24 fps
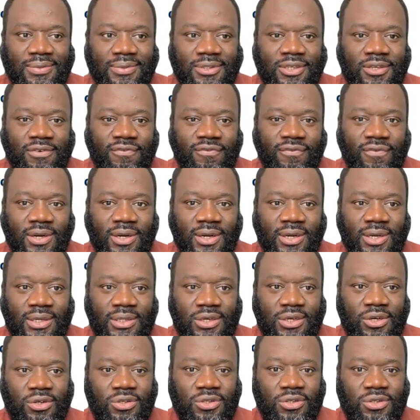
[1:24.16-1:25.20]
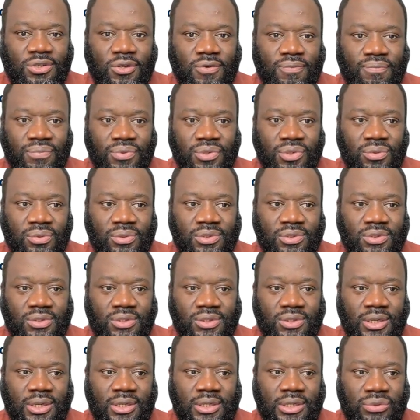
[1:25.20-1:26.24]
define custom-built
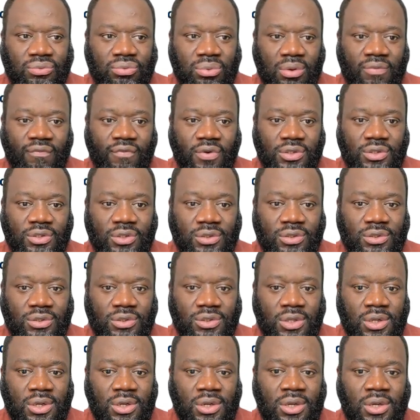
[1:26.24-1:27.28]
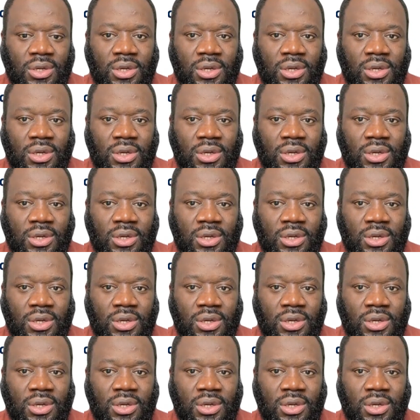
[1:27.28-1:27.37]
network functions.